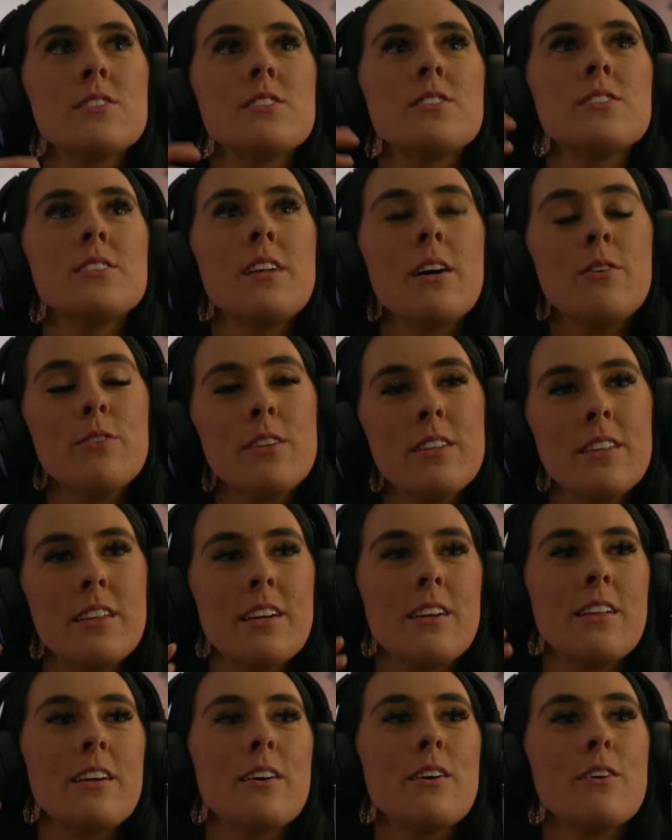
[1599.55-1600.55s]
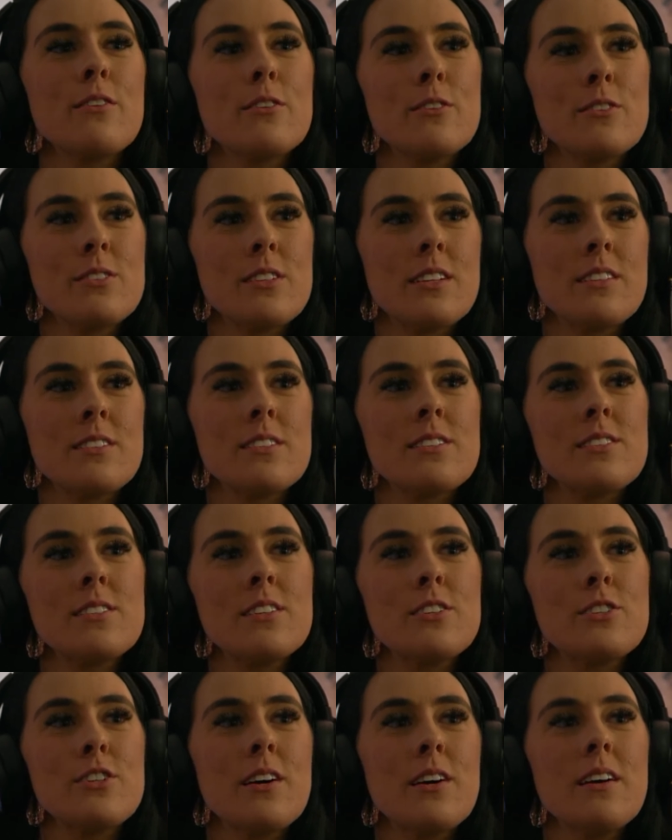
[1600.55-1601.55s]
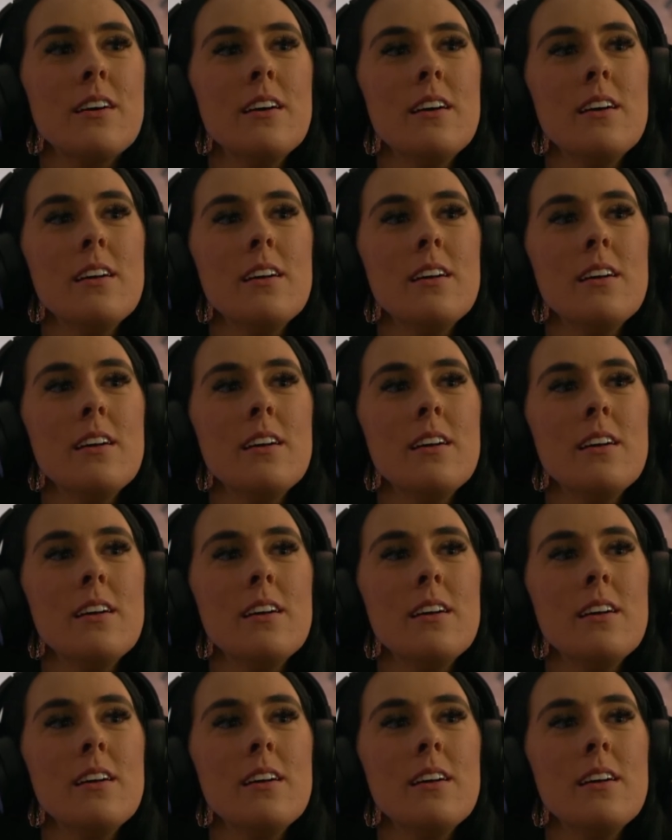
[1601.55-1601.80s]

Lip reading: the sound healing, like all those things, it's such a